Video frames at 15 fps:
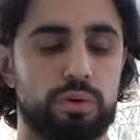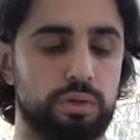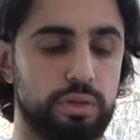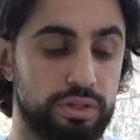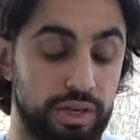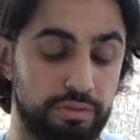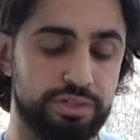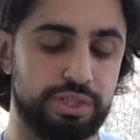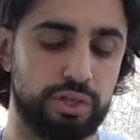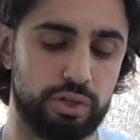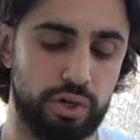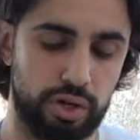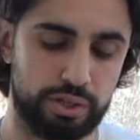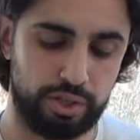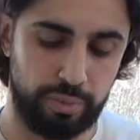The tafsir
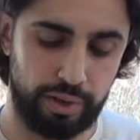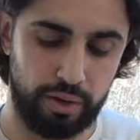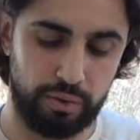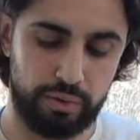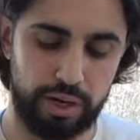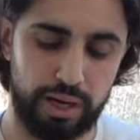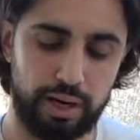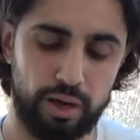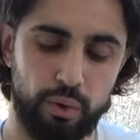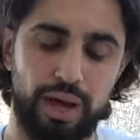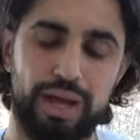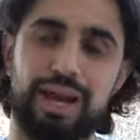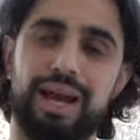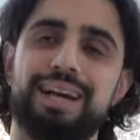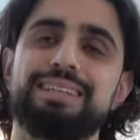talks about how
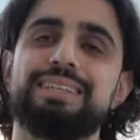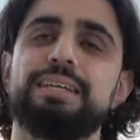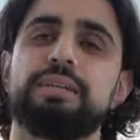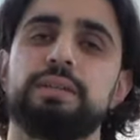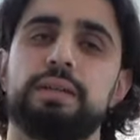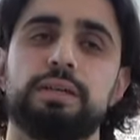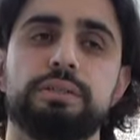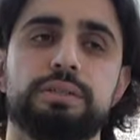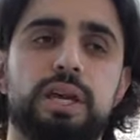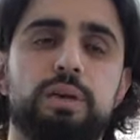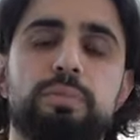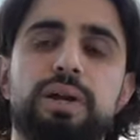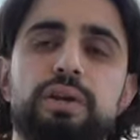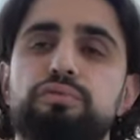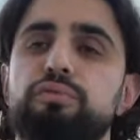al hadid is a
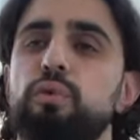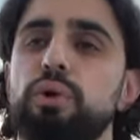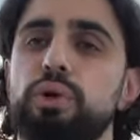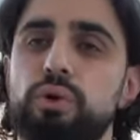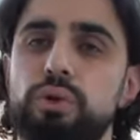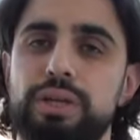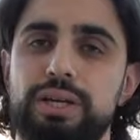metaphorical